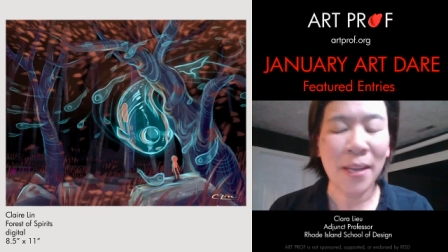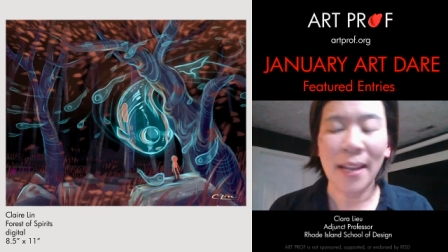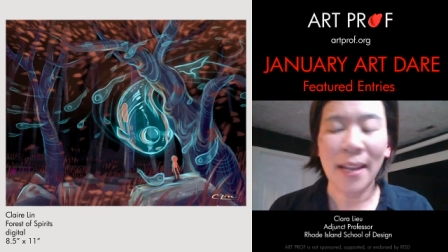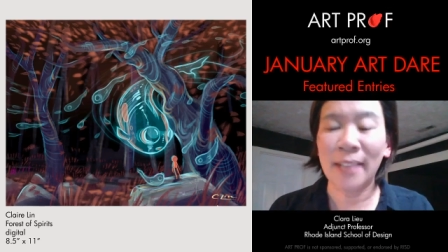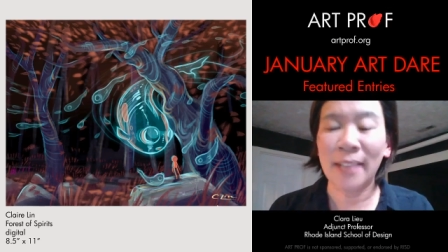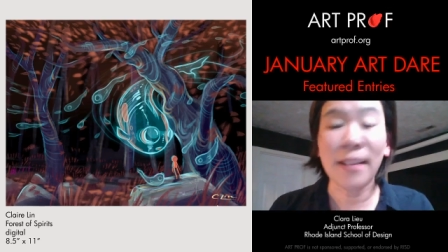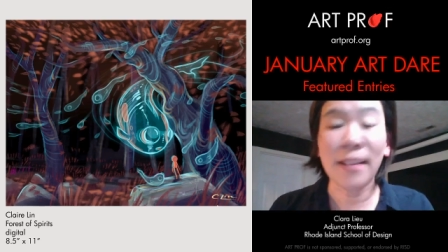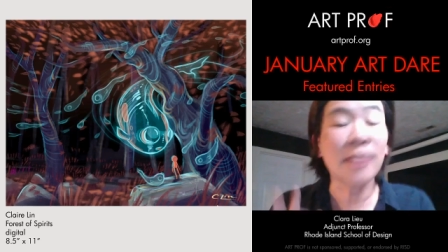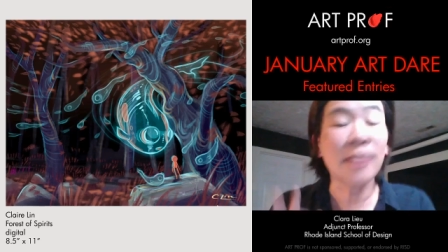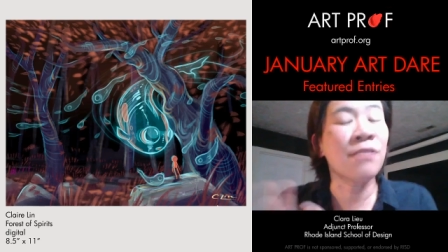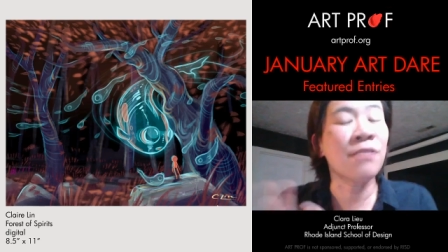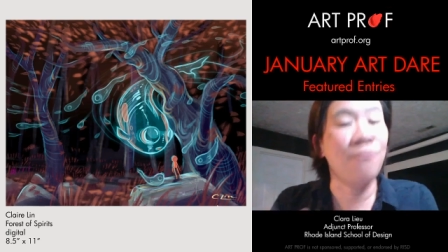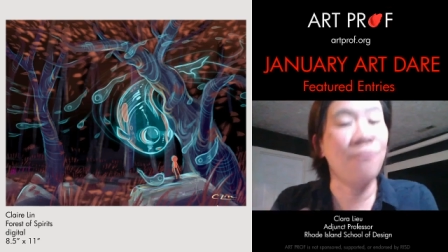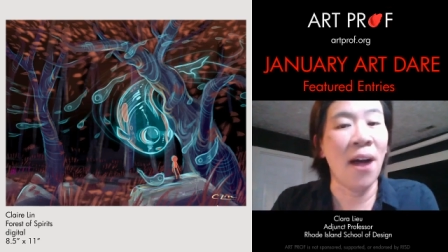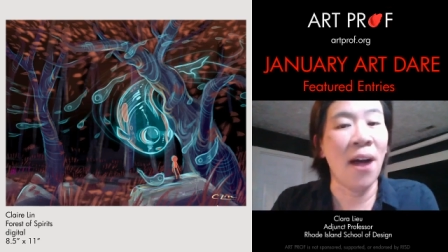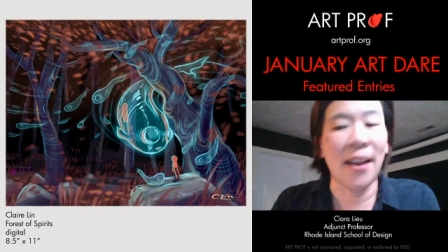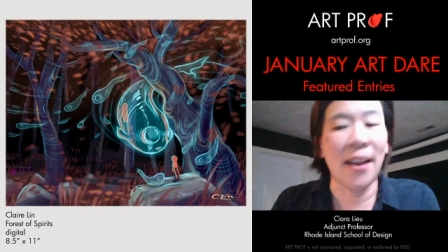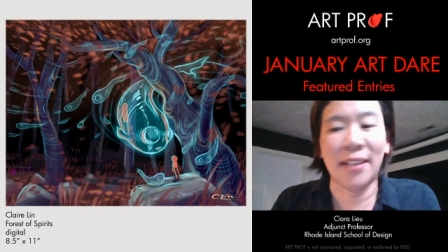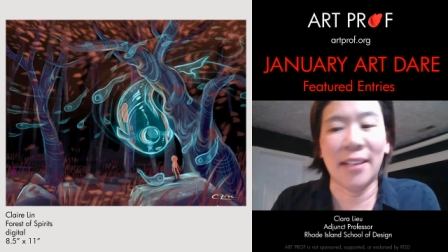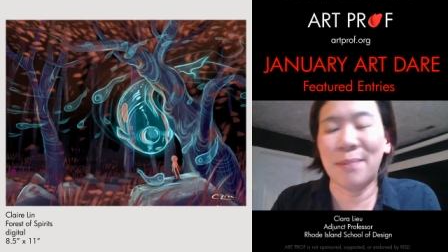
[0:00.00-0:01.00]
And that's
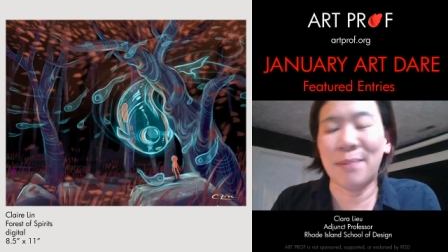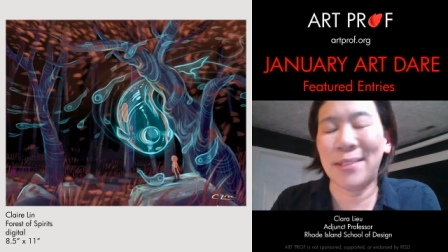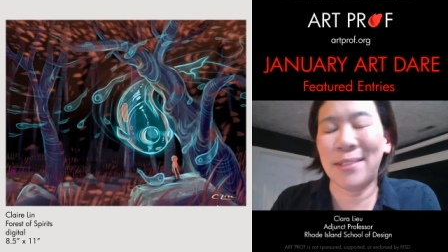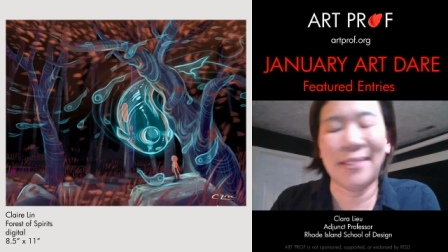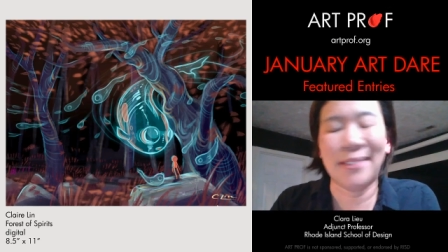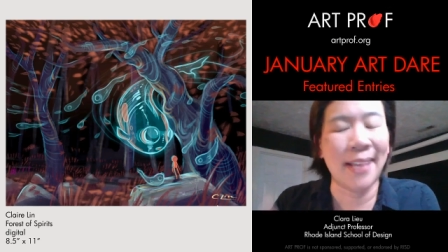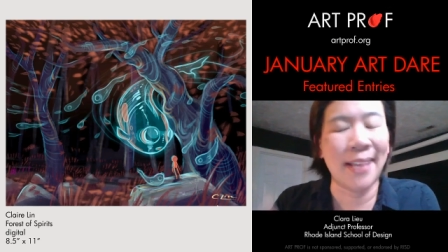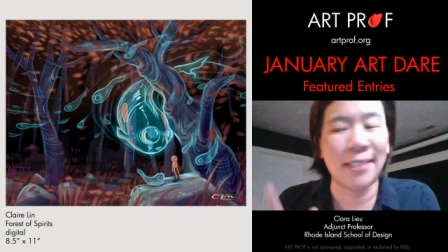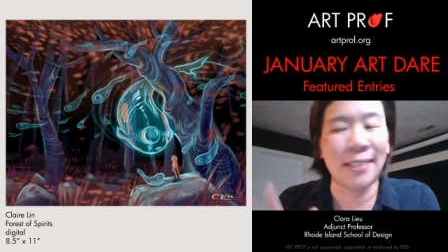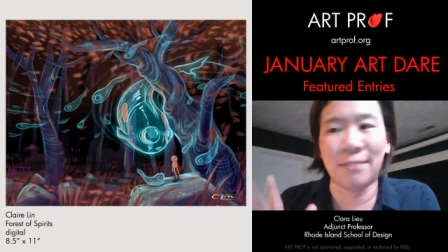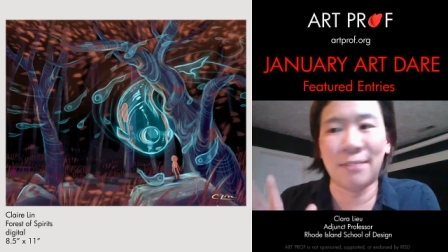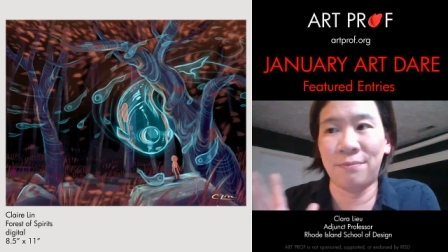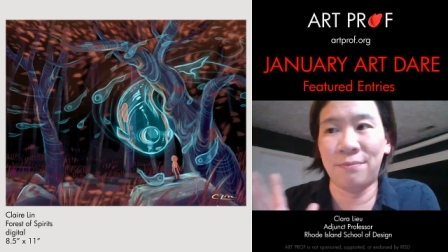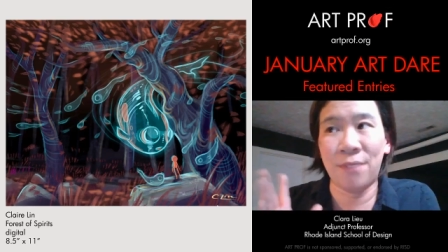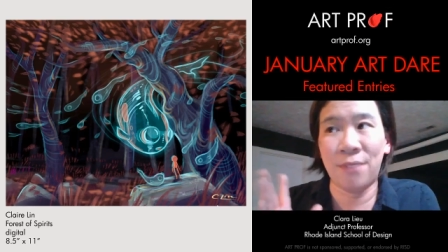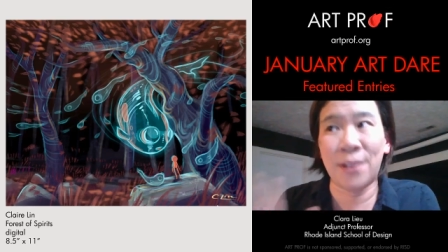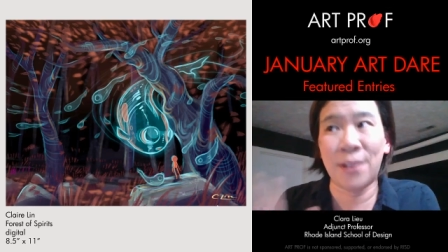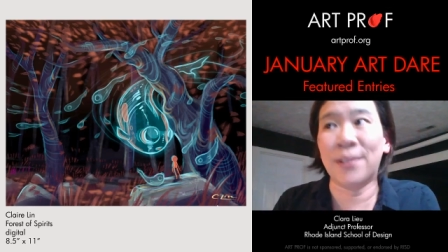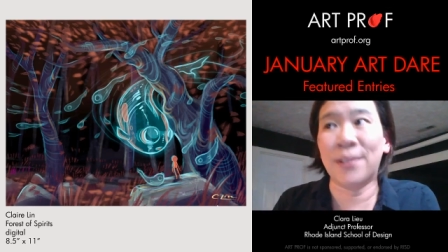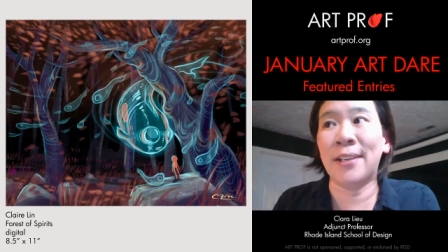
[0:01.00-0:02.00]
fine. I mean, that's
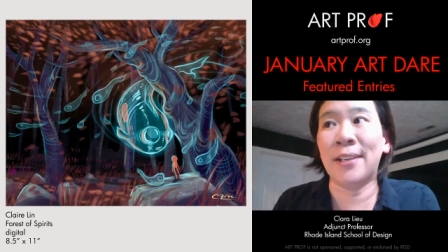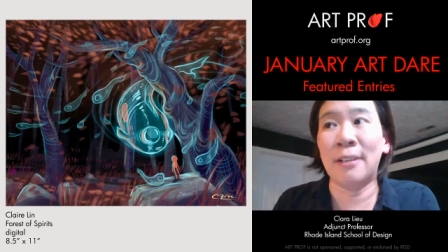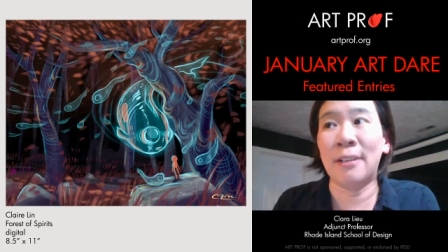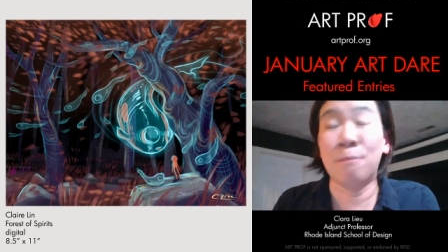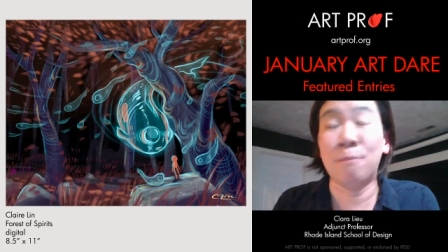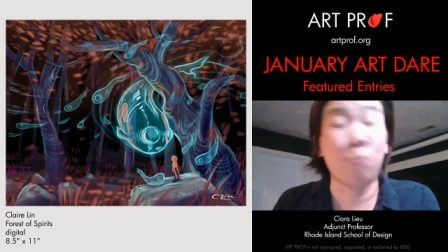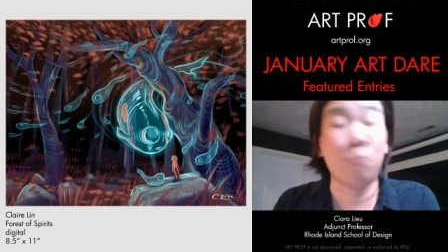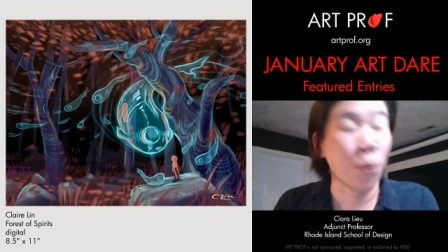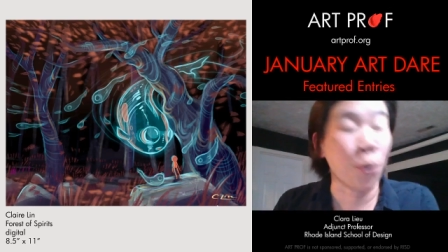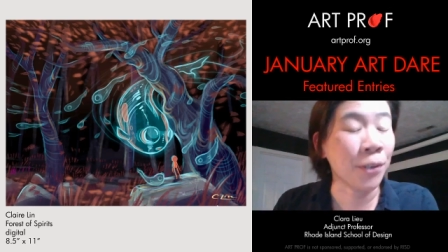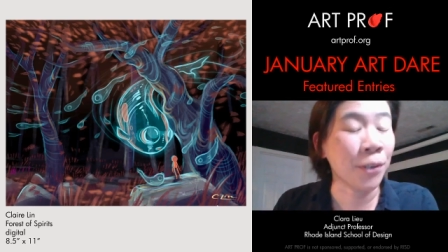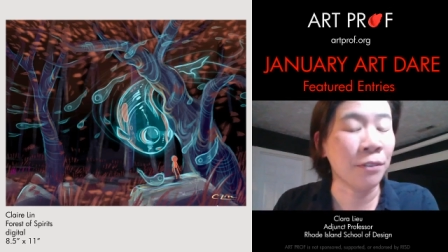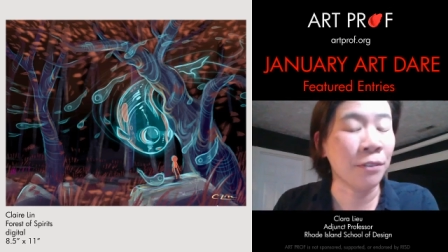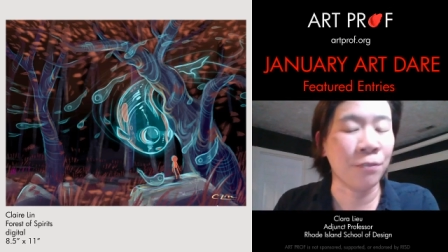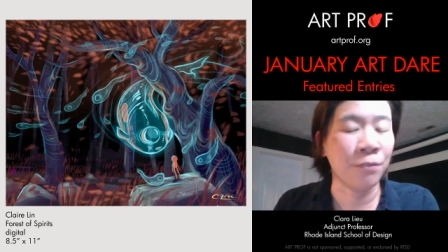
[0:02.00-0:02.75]
very important